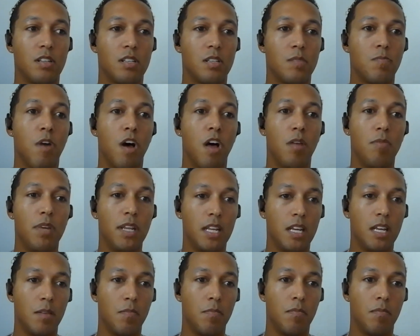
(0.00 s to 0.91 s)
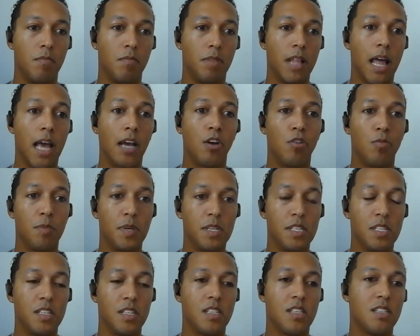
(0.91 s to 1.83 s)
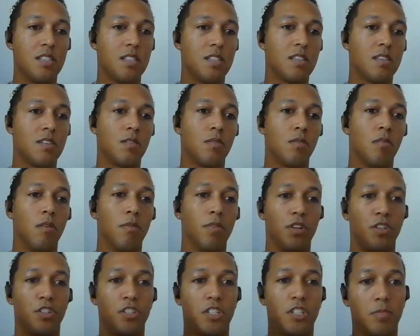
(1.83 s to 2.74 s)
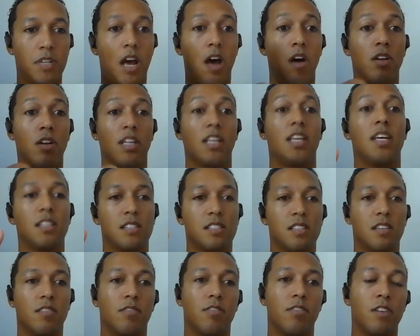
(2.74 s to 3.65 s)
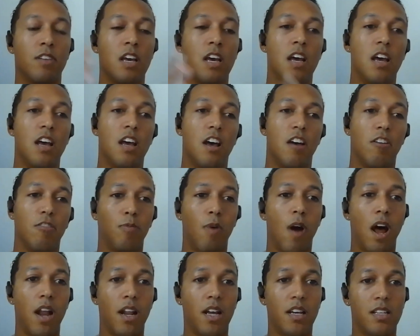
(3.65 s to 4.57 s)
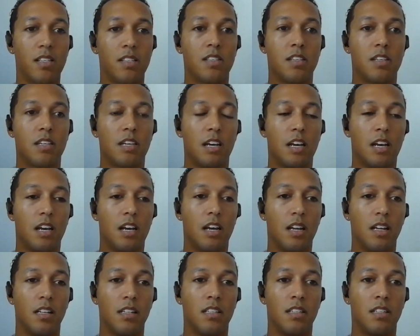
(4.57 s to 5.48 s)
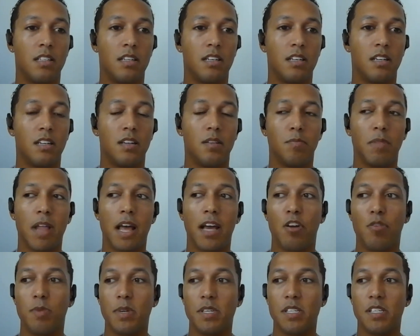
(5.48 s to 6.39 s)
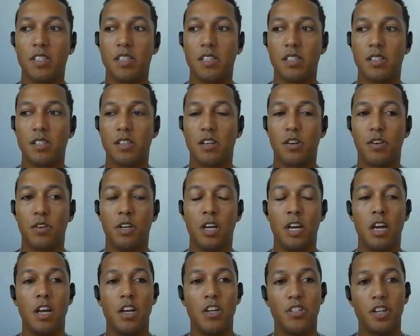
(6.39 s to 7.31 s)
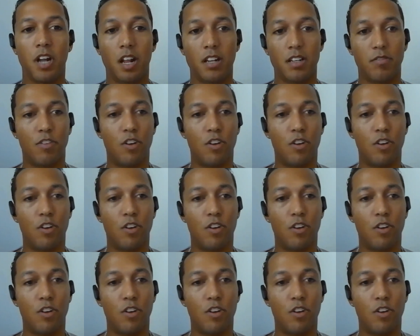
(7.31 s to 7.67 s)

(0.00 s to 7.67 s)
small and medium Black-owned businesses, where we shipped out kits of products to Black-owned businesses. So shout out to